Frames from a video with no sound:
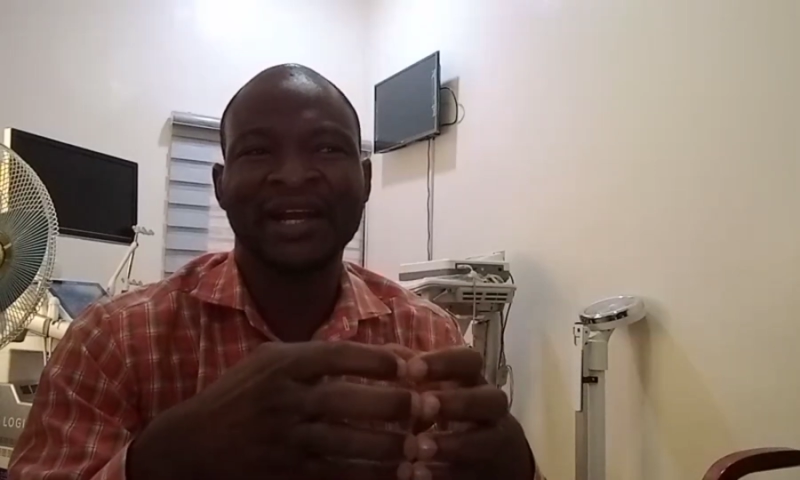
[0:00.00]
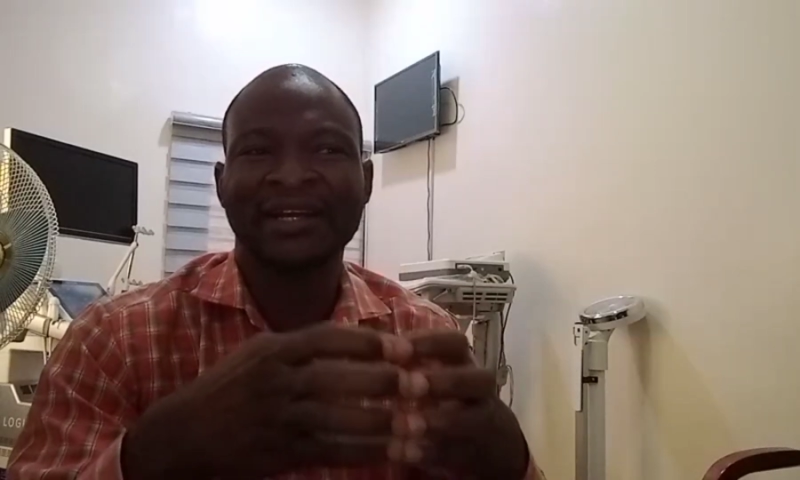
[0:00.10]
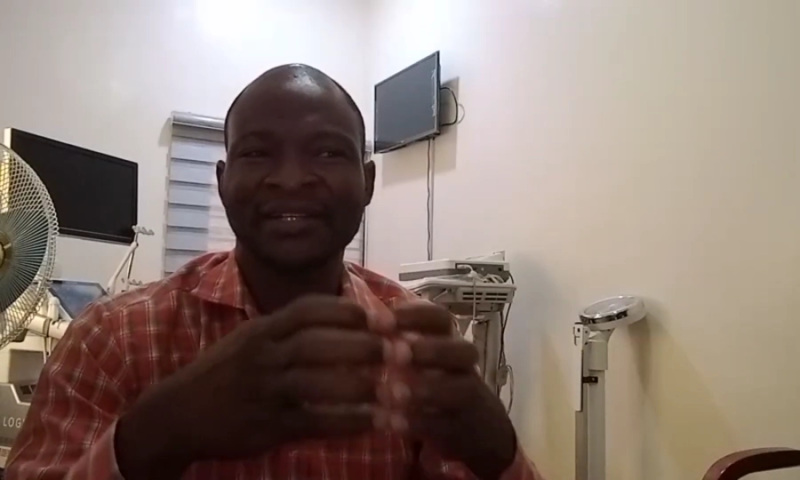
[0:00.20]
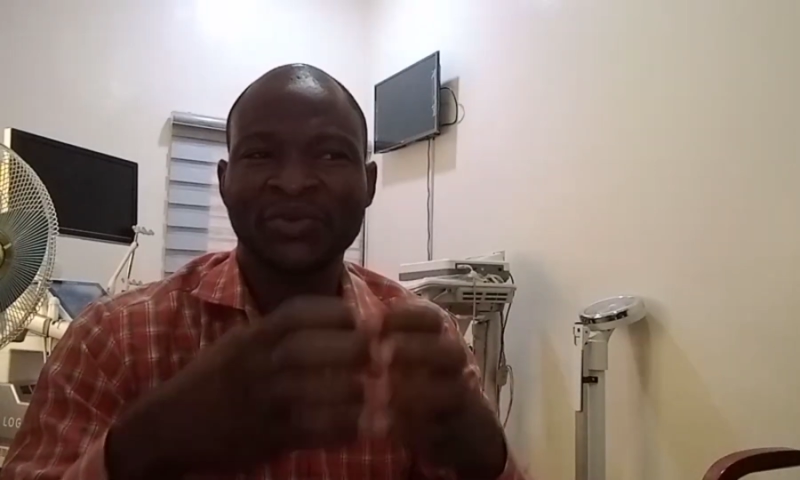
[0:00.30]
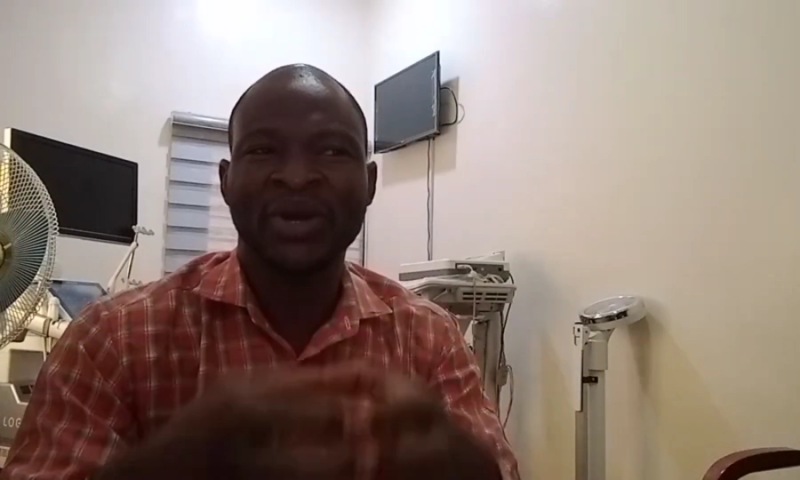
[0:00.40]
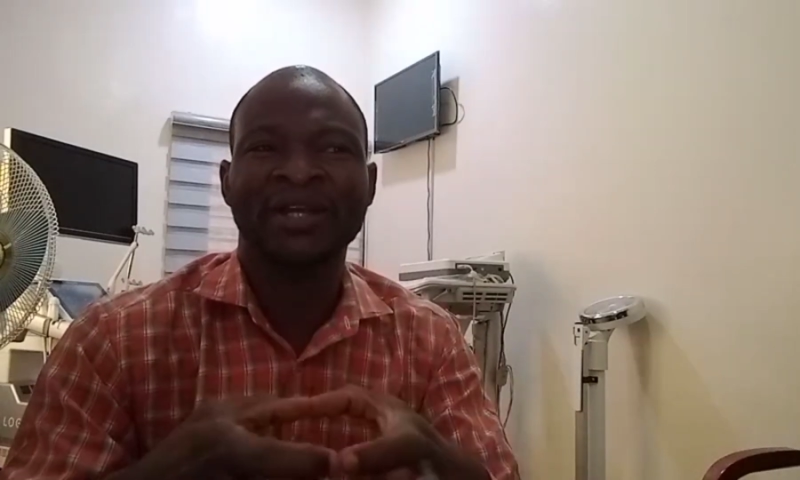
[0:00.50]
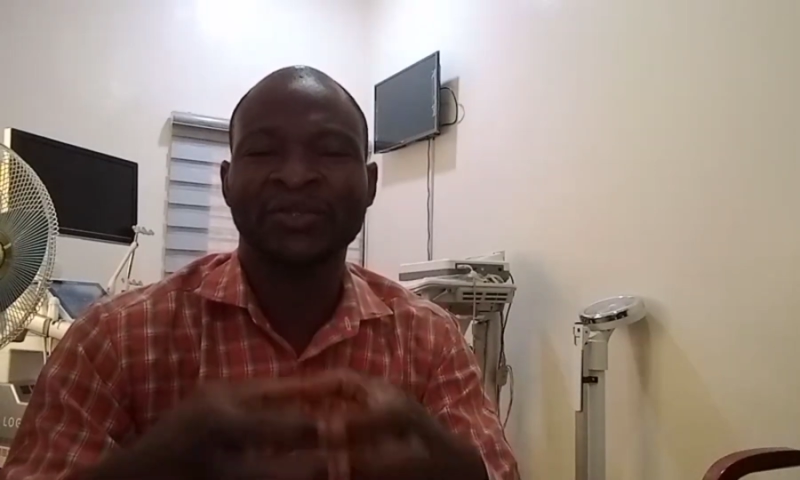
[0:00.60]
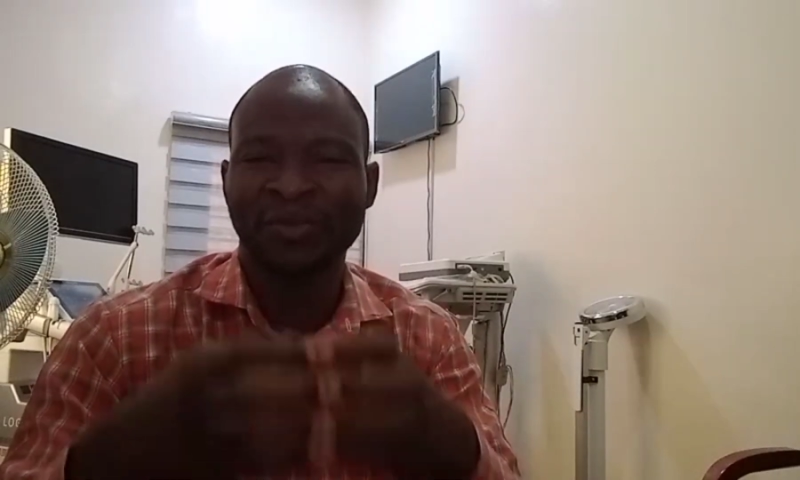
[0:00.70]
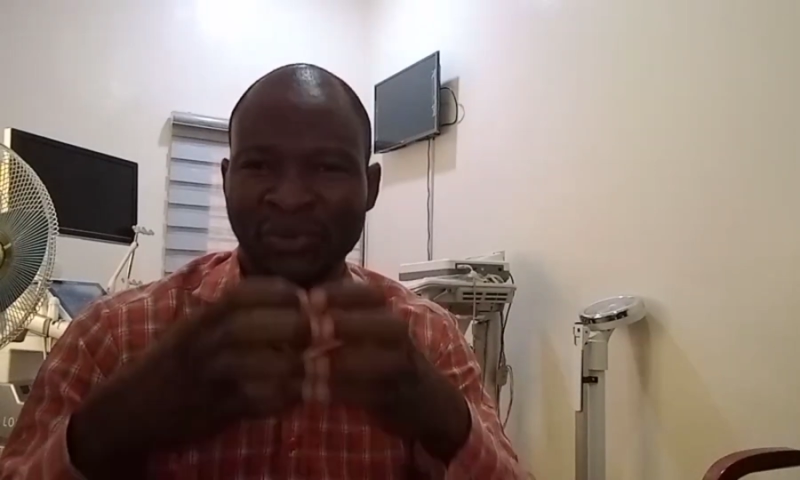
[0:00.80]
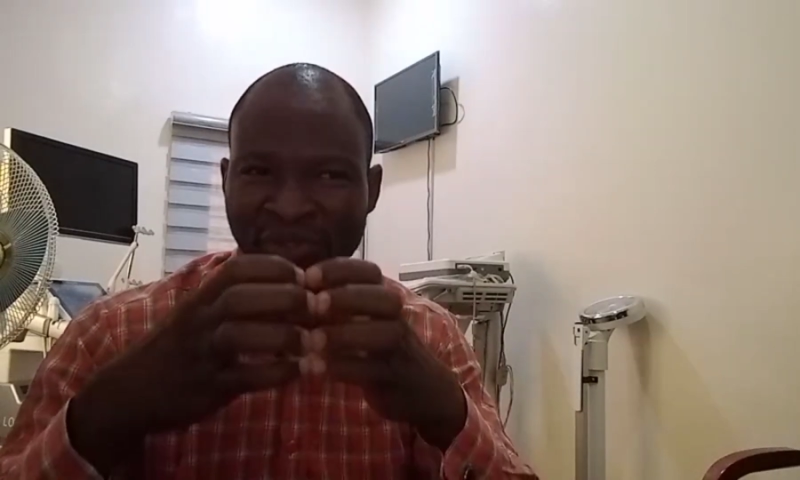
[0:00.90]
are required
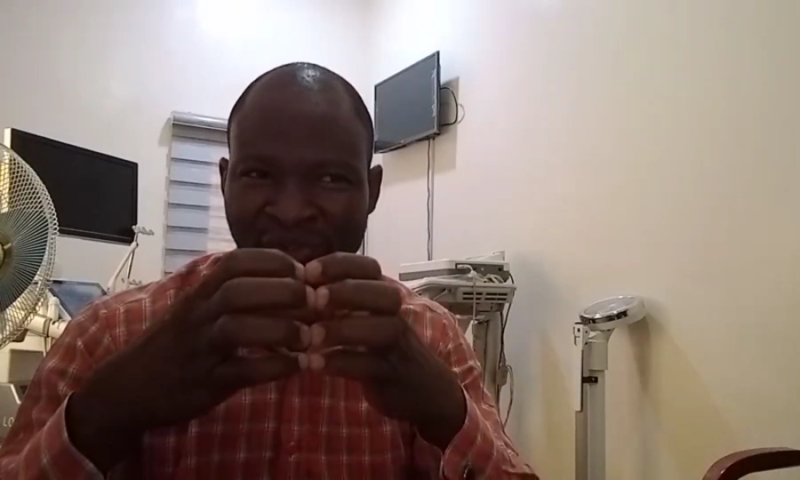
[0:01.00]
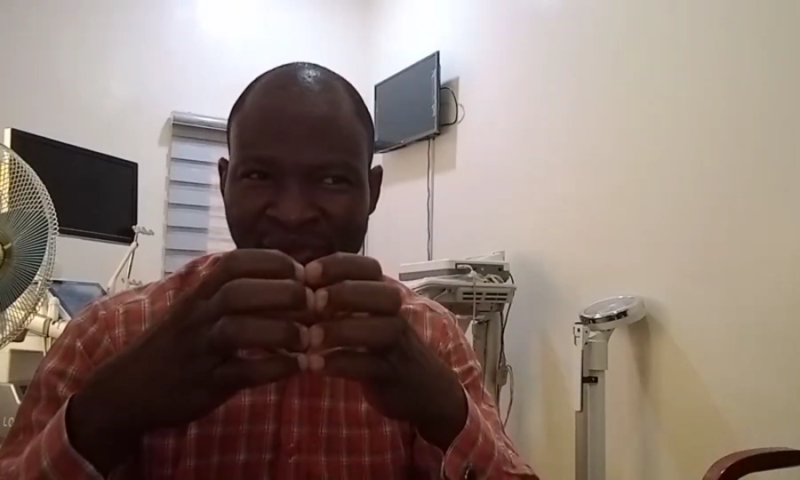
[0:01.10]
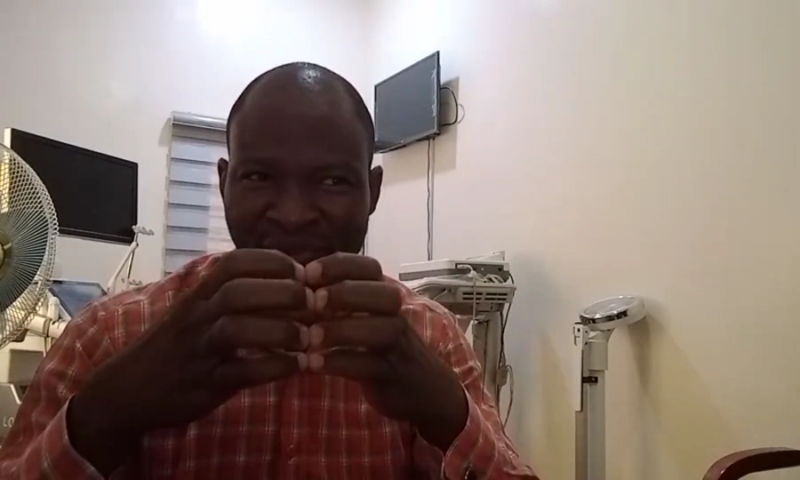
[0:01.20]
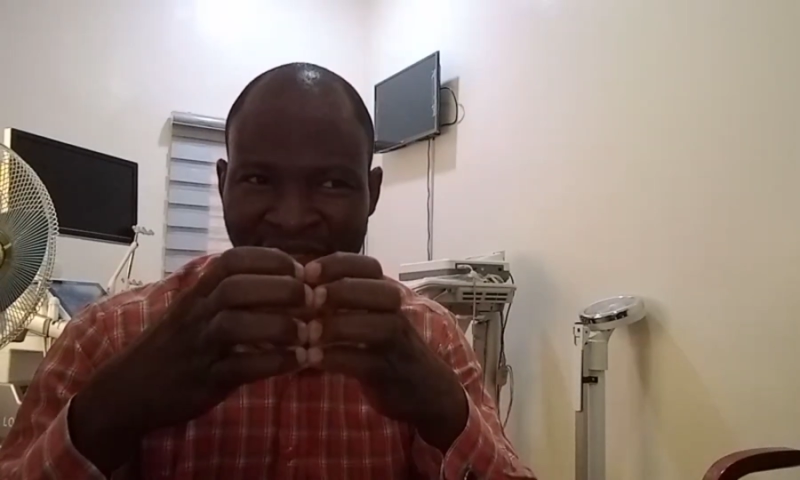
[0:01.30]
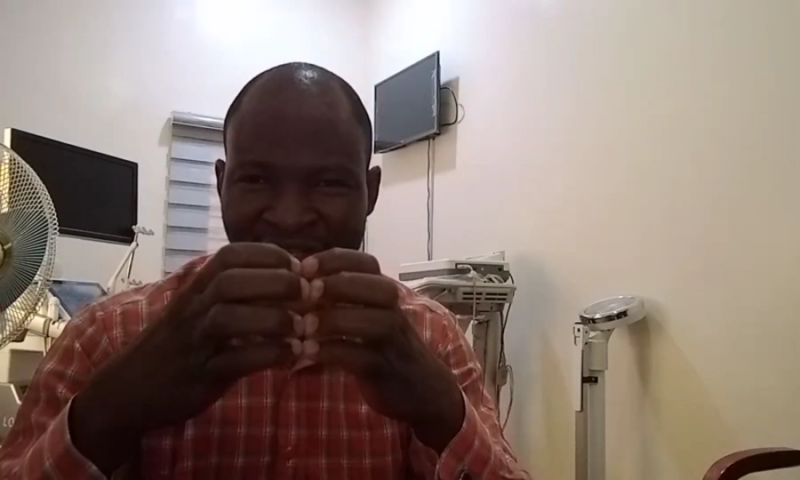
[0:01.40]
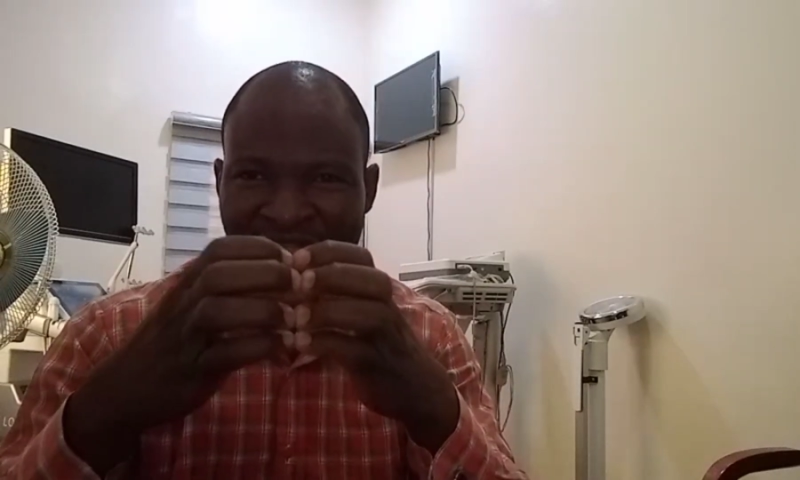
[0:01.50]
to produce